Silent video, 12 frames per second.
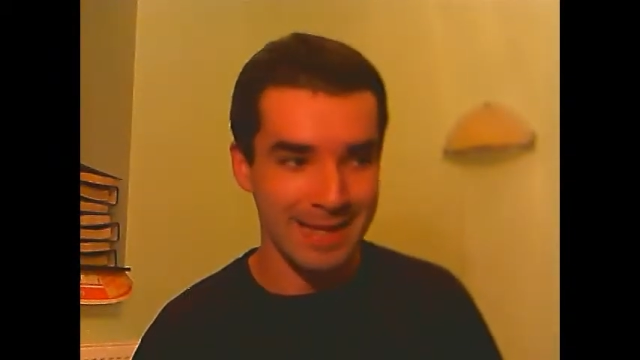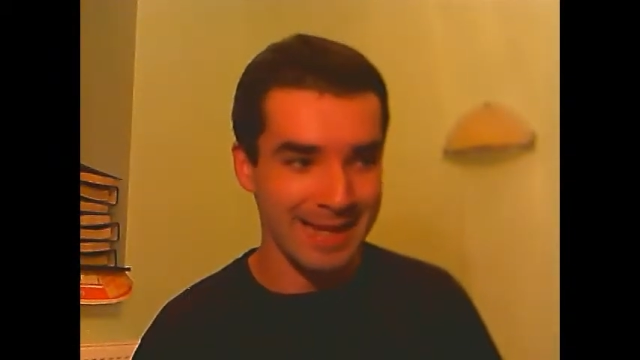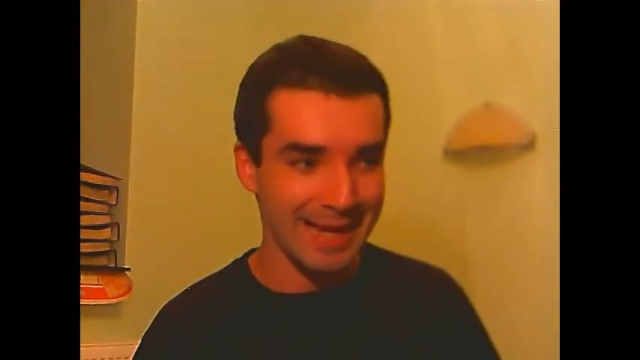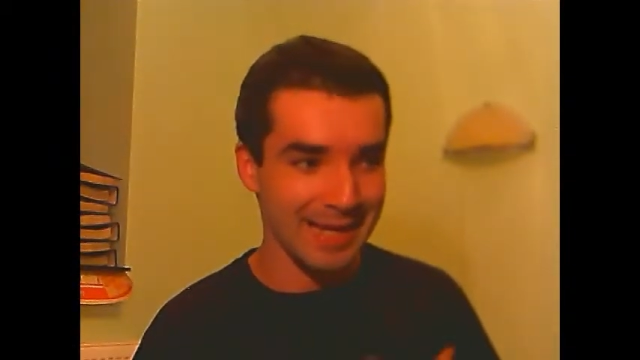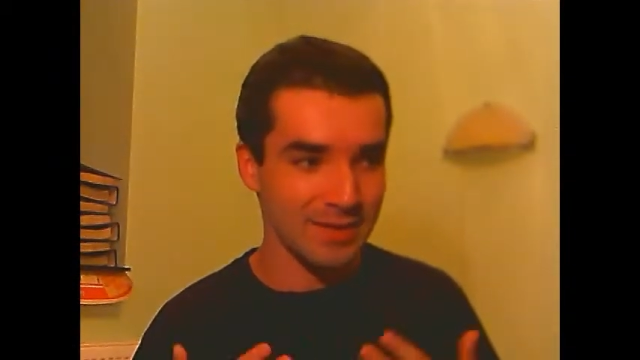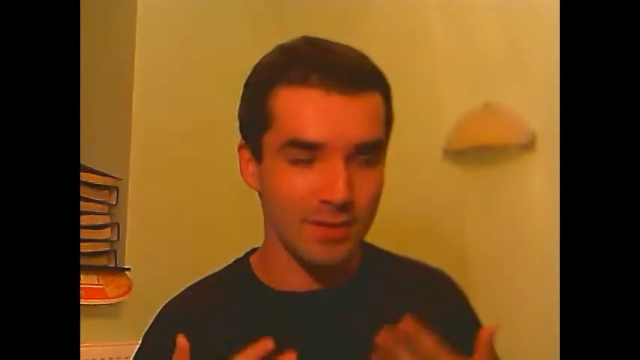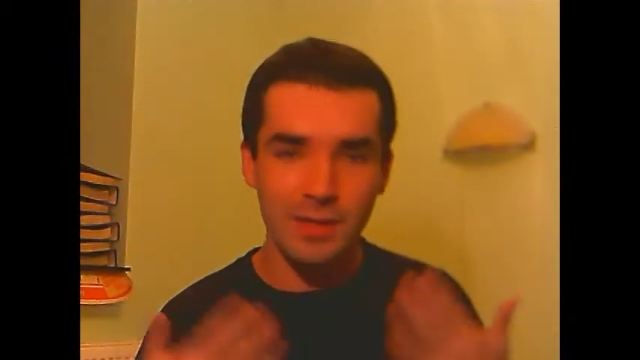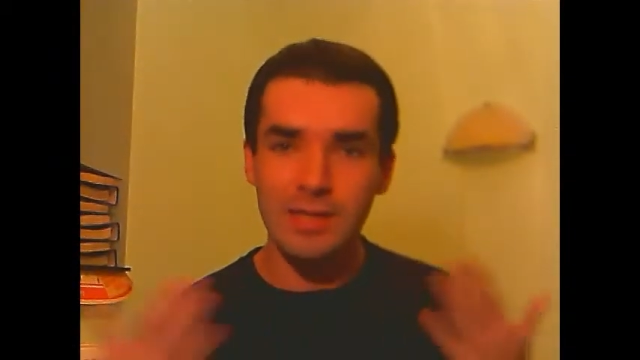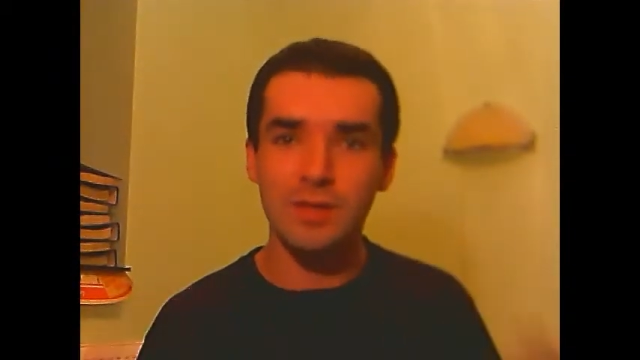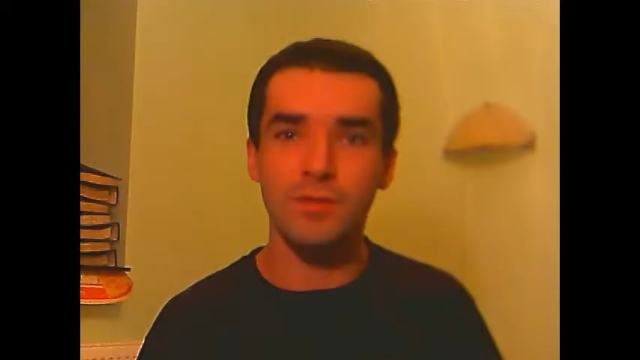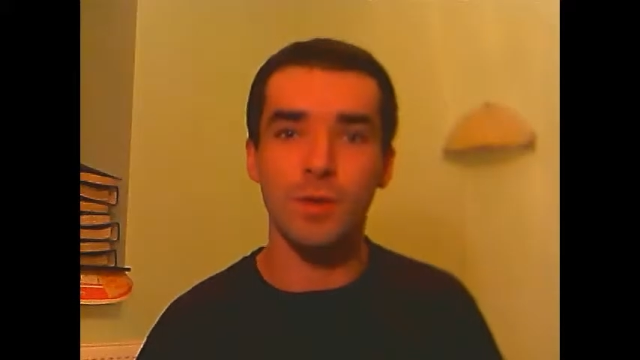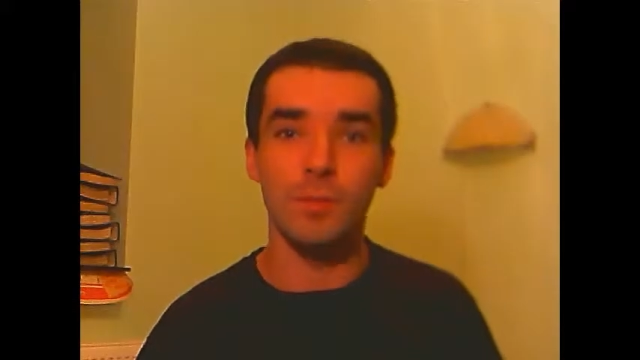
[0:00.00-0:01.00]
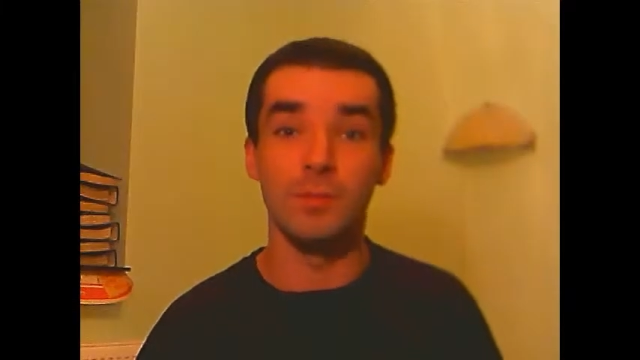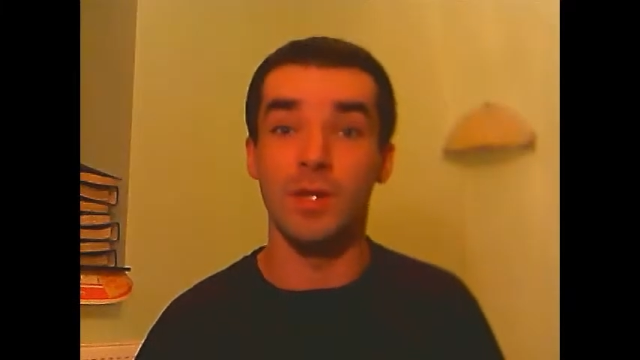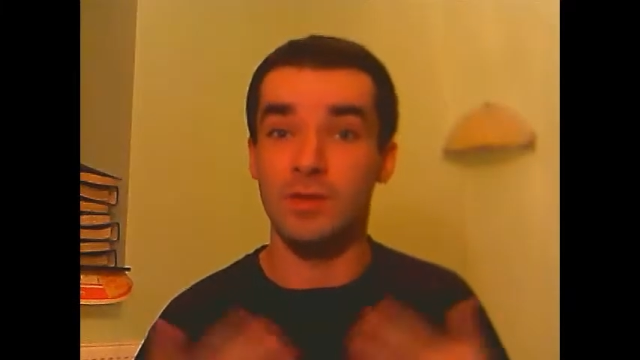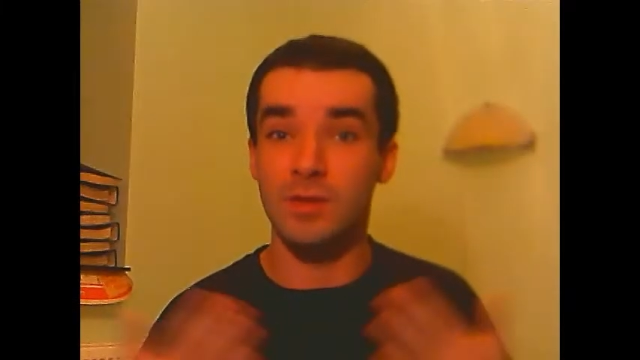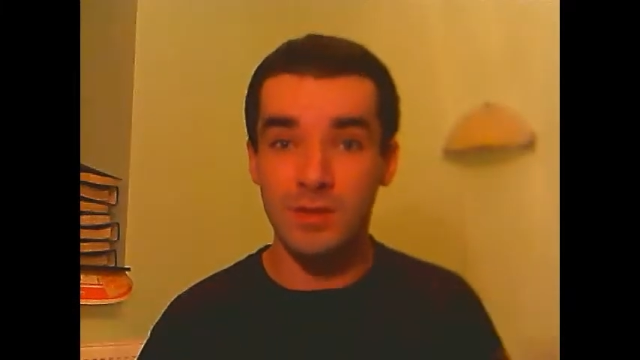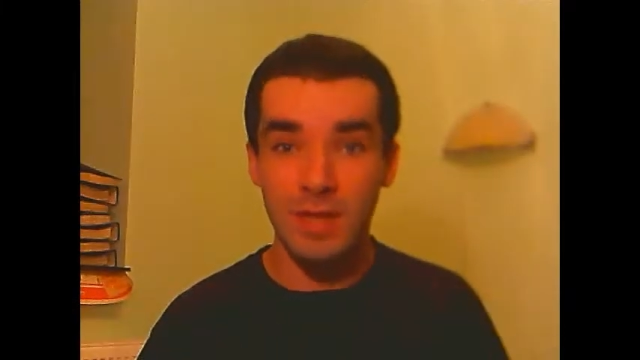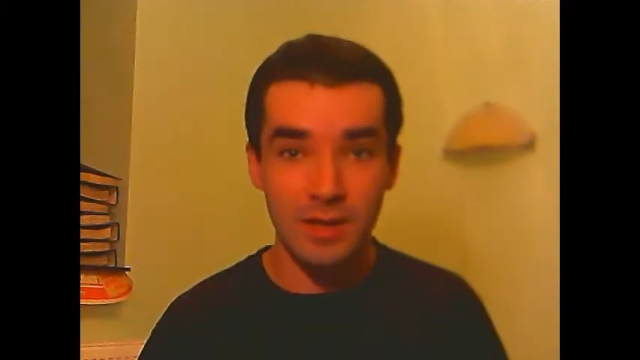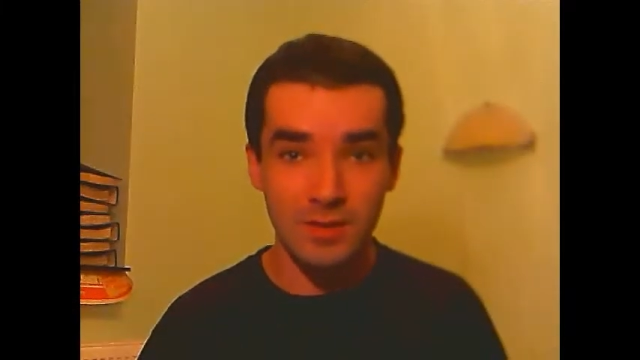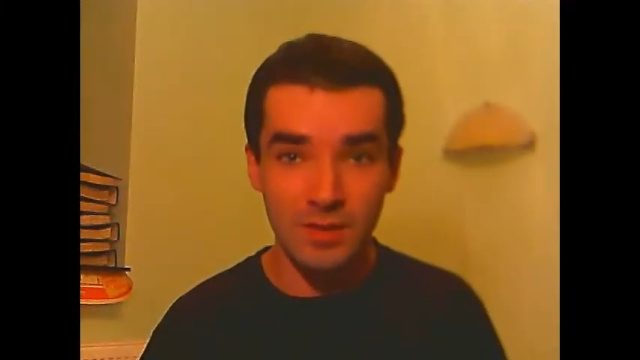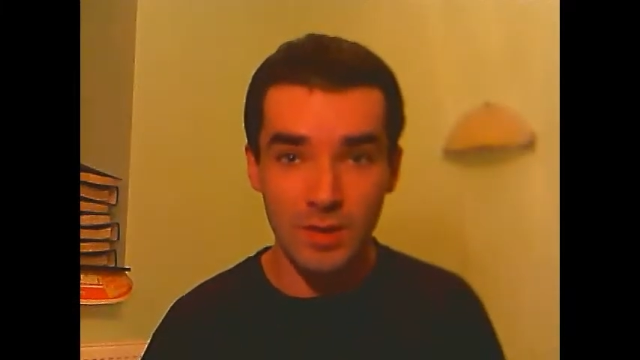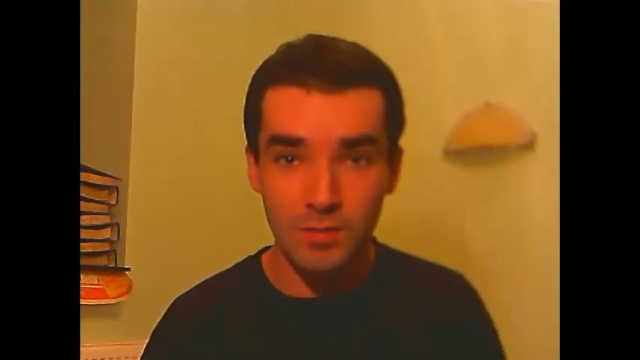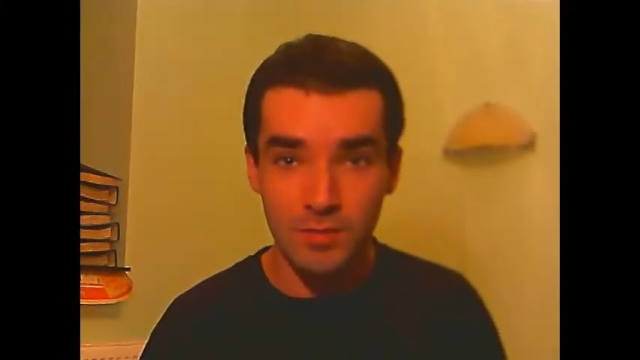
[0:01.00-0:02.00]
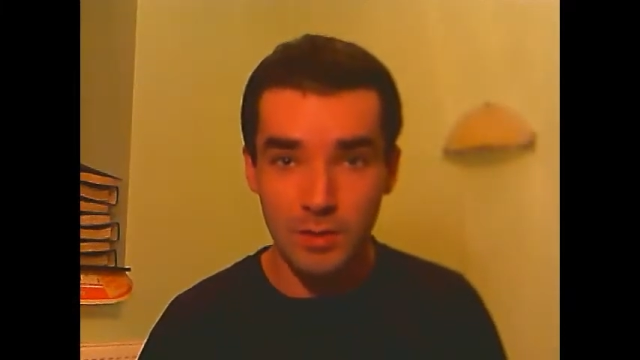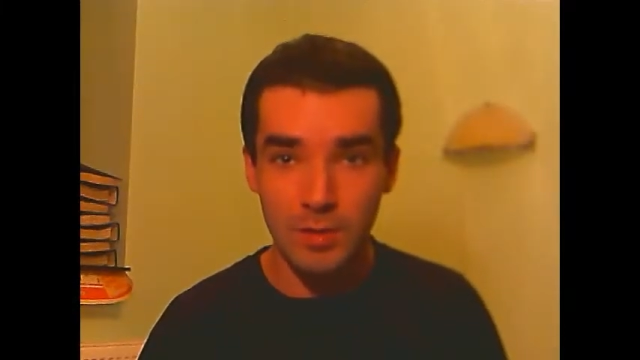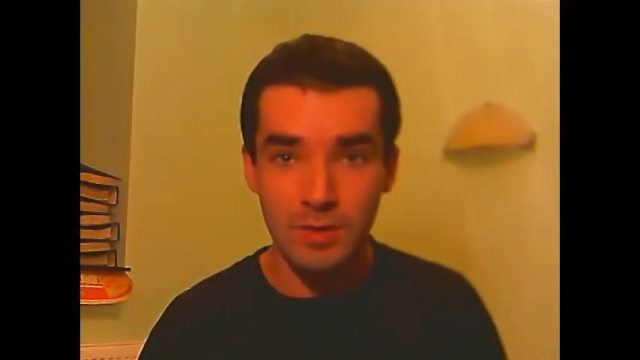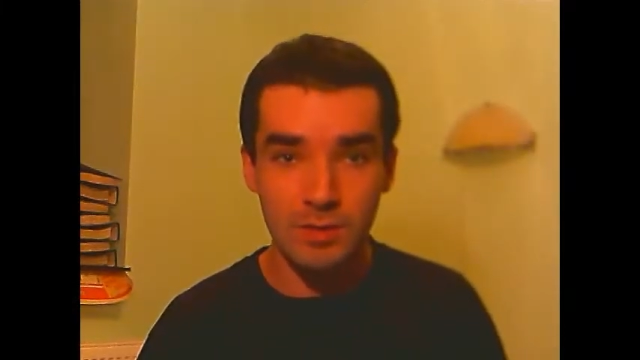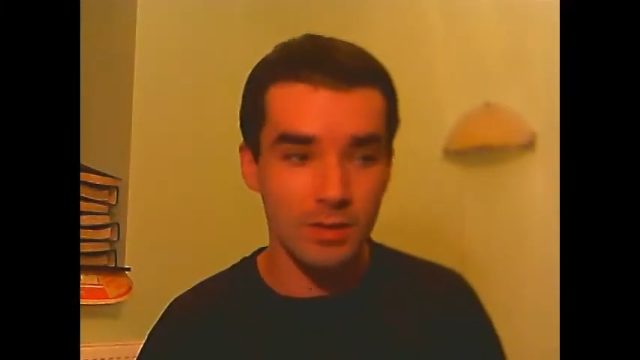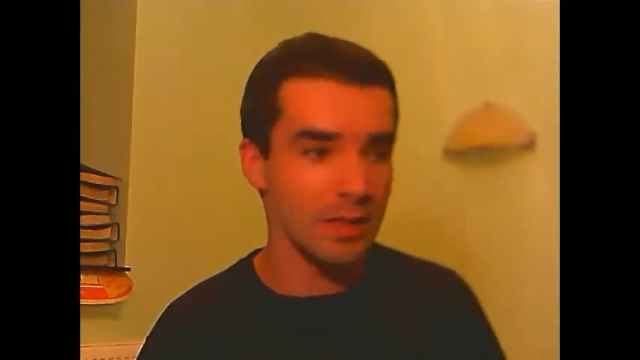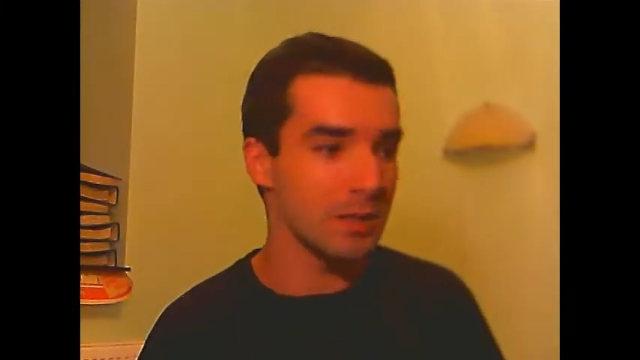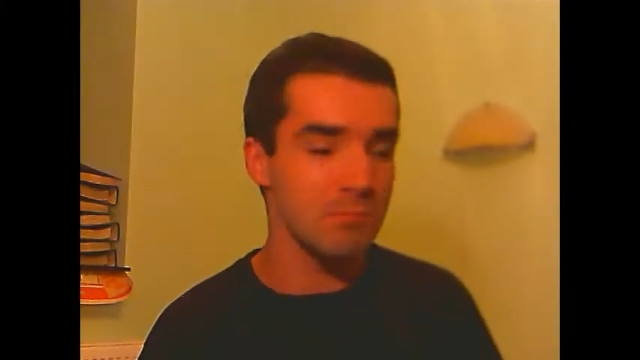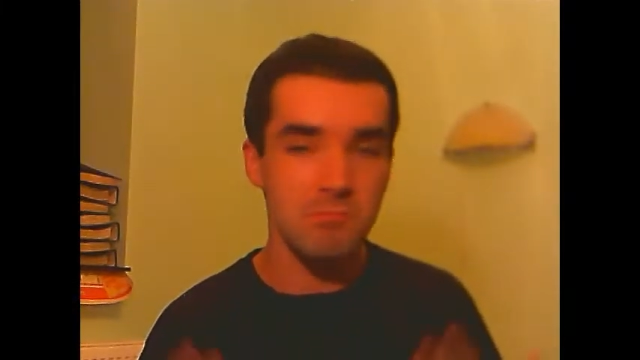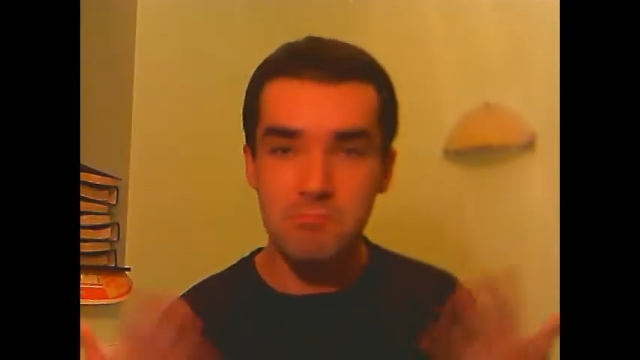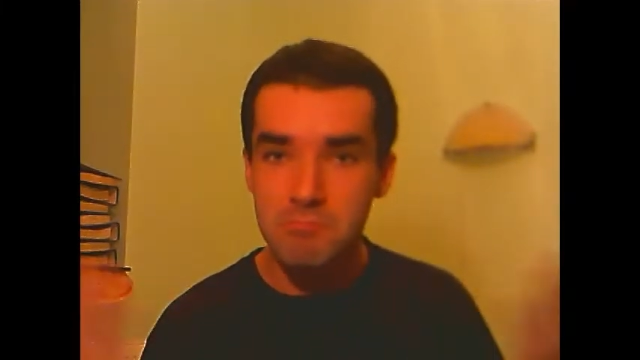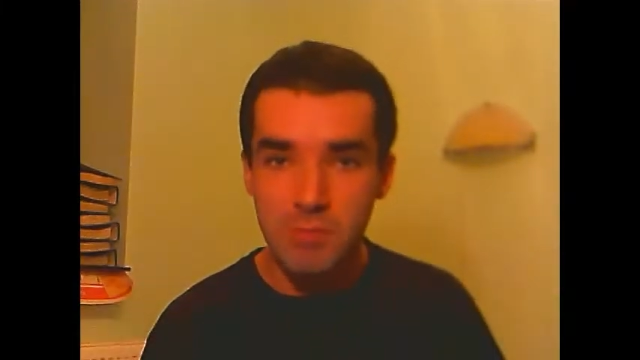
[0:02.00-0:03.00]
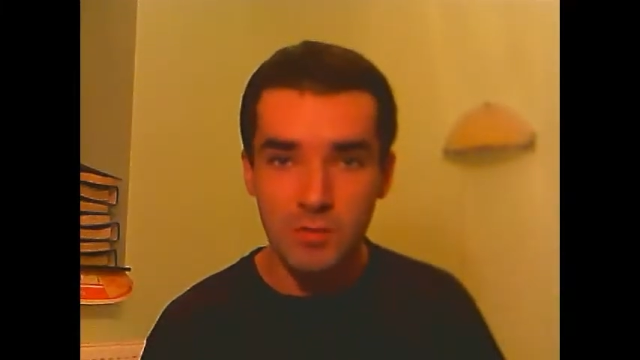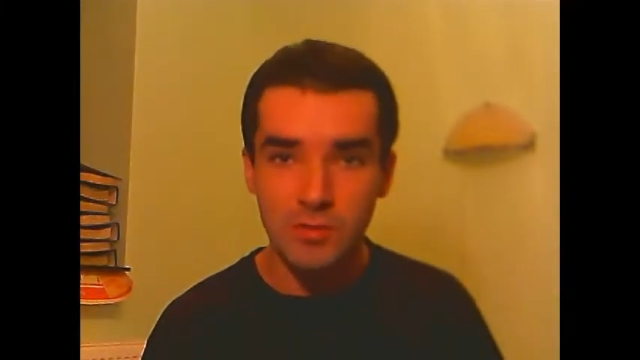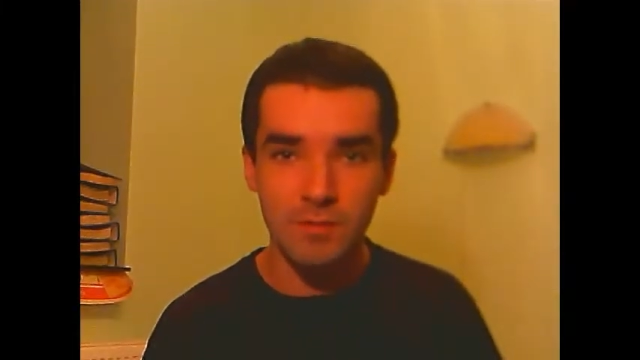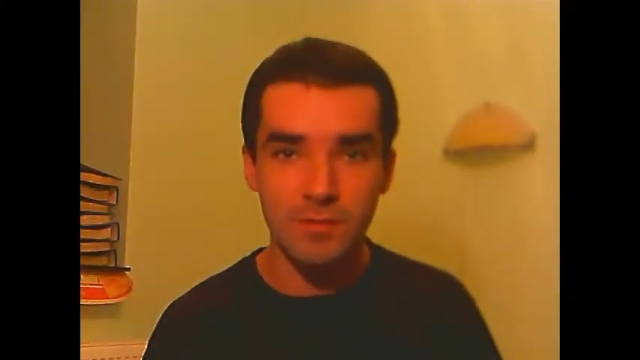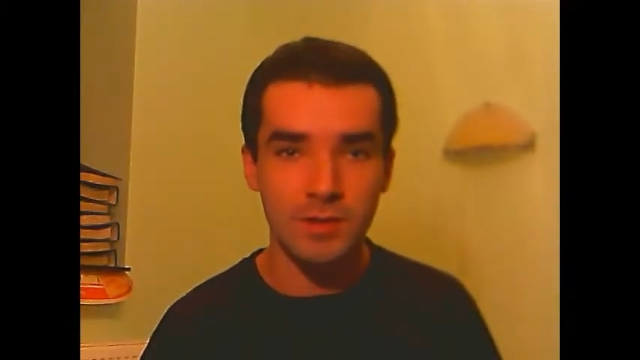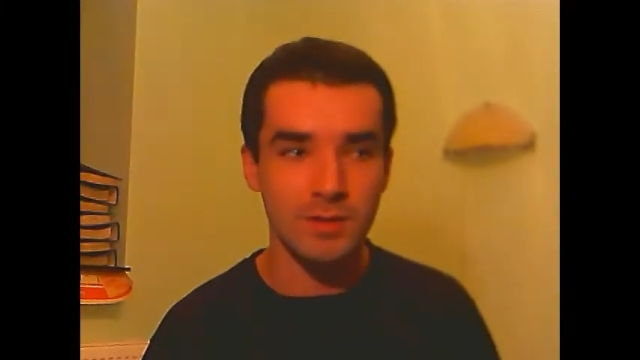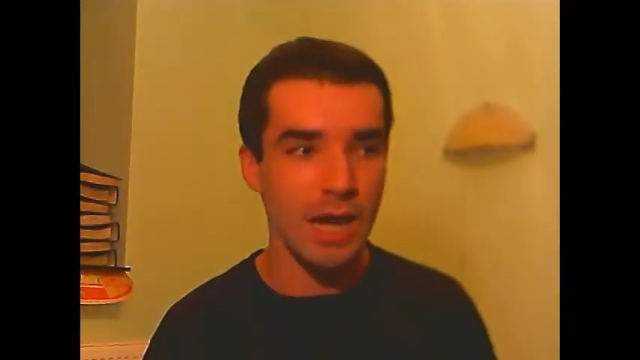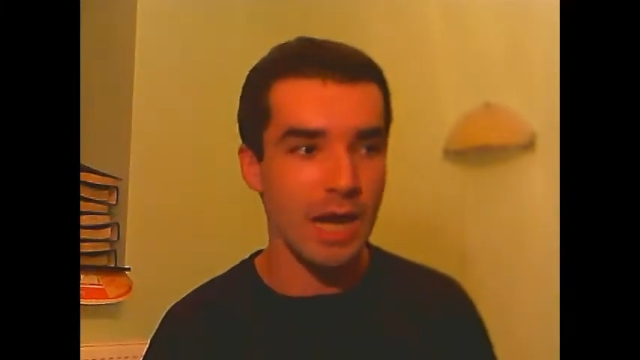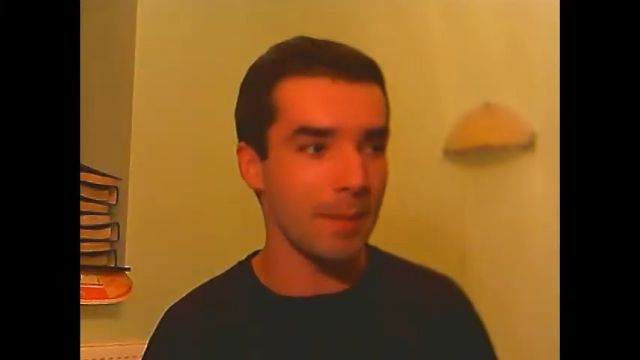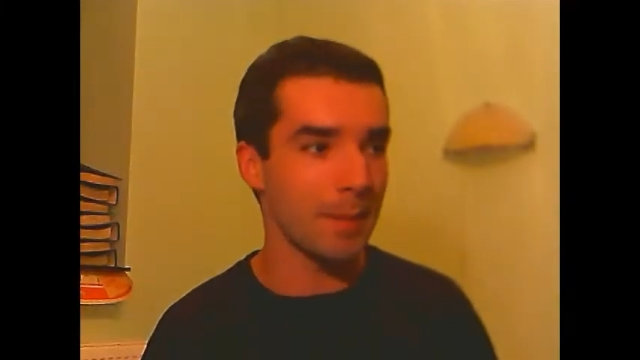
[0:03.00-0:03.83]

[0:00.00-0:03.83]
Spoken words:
And it's not that the film doesn't take itself seriously most of the time.